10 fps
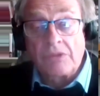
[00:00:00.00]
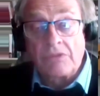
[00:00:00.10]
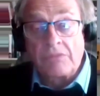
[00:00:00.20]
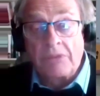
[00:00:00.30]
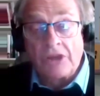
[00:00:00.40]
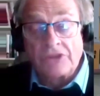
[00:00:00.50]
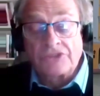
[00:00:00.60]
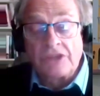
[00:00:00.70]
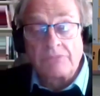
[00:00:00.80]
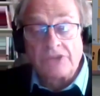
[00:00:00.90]
the
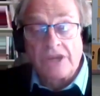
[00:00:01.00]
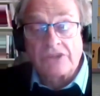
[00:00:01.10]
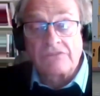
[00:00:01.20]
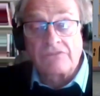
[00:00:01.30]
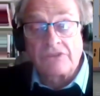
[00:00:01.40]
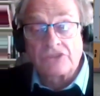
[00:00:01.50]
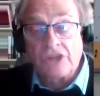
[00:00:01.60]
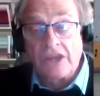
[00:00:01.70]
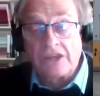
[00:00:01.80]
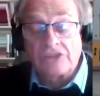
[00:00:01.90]
policy objective has
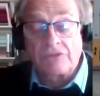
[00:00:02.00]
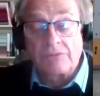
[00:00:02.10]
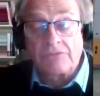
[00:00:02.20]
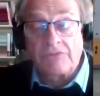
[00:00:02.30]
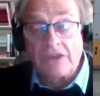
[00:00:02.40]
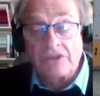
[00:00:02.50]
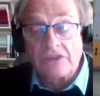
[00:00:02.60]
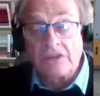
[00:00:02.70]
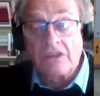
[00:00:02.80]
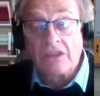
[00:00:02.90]
changed from
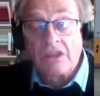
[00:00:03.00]
defending